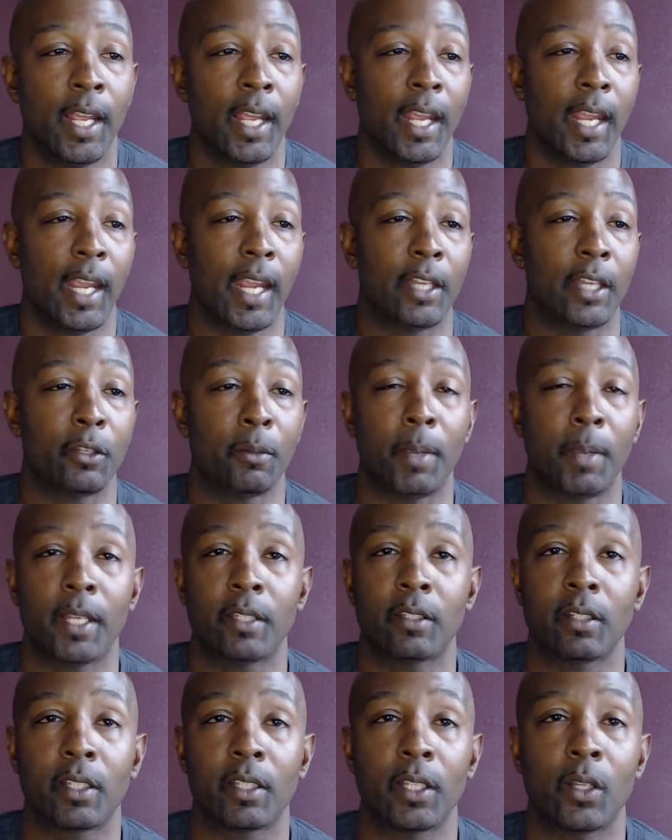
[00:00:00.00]
and you're
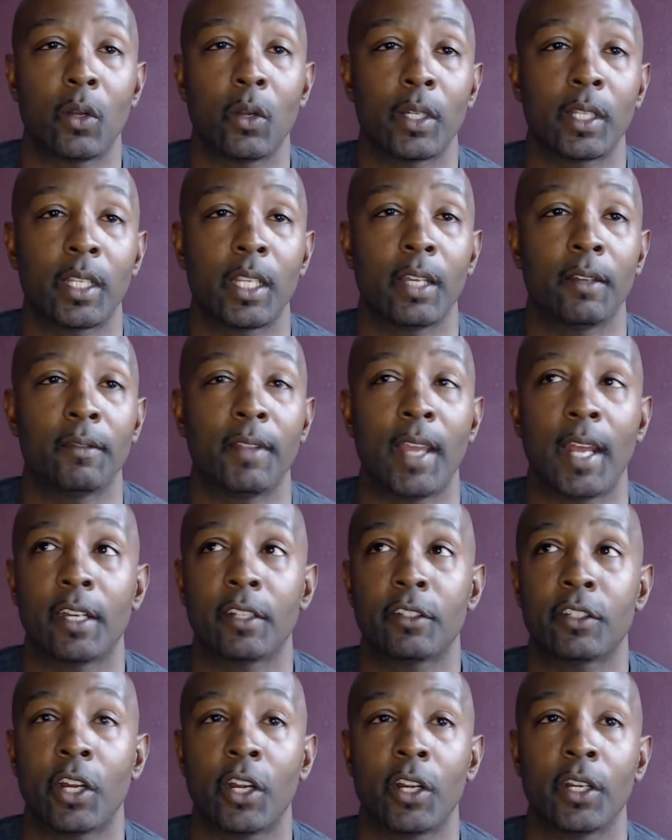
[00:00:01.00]
basically going to give that
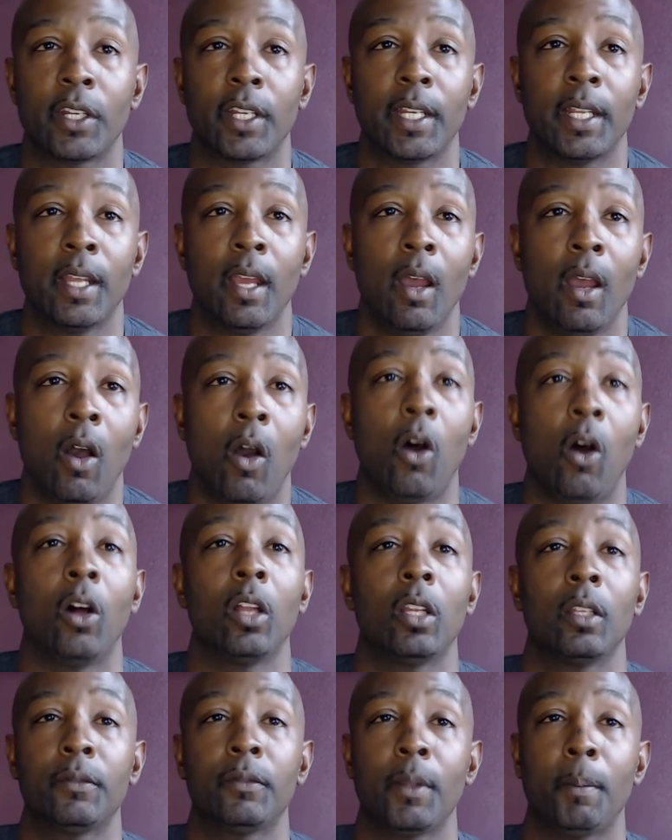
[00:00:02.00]
attorney
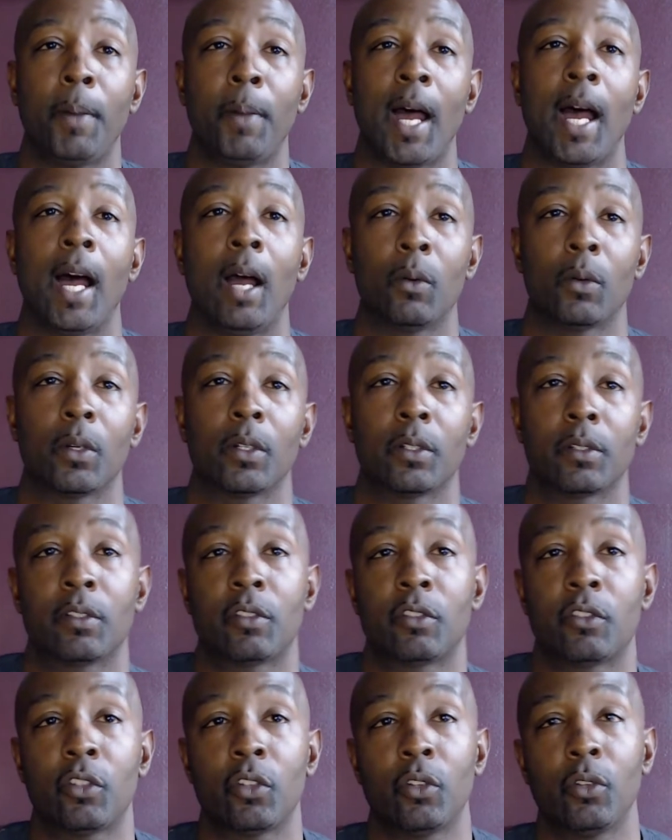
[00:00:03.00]
all of the
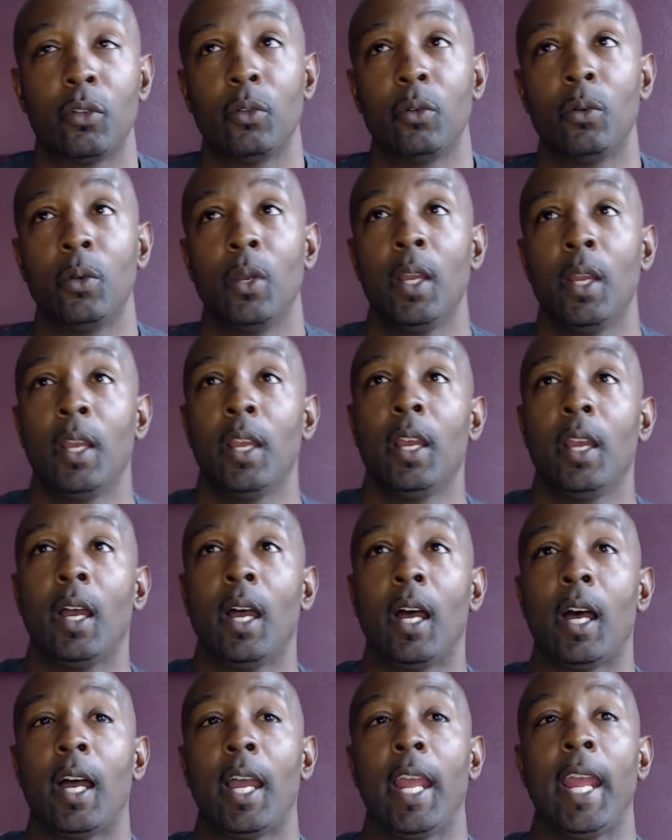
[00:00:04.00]
powers to
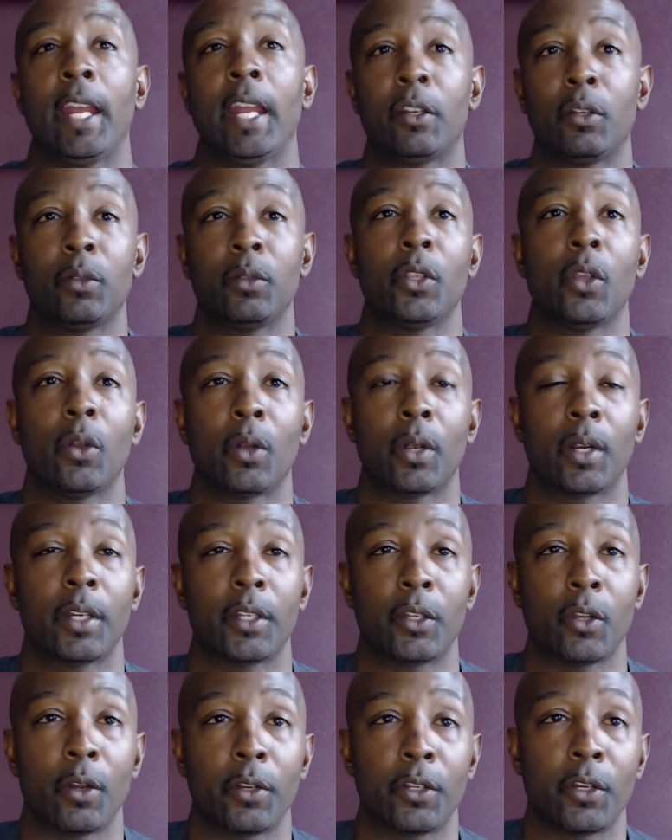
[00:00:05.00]
handle
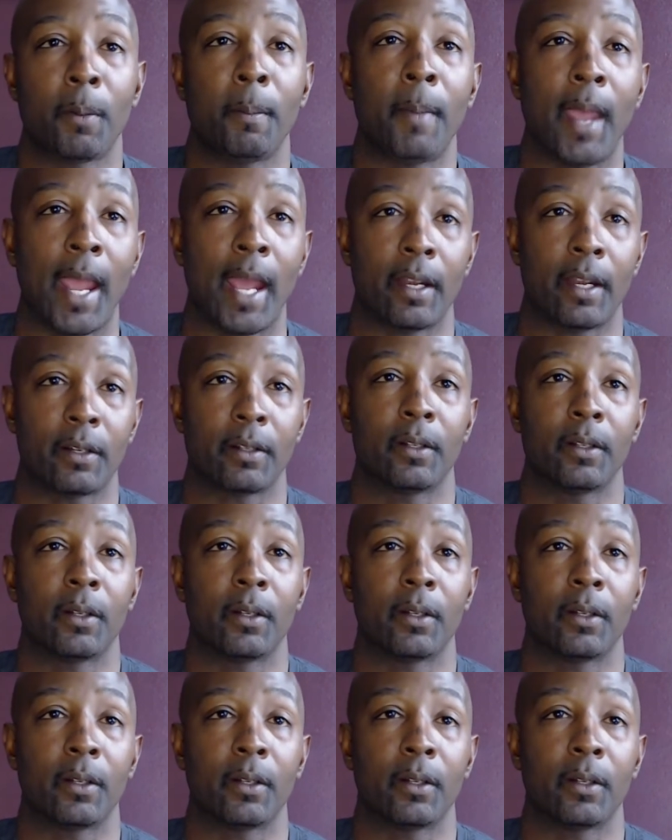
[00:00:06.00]
your matter.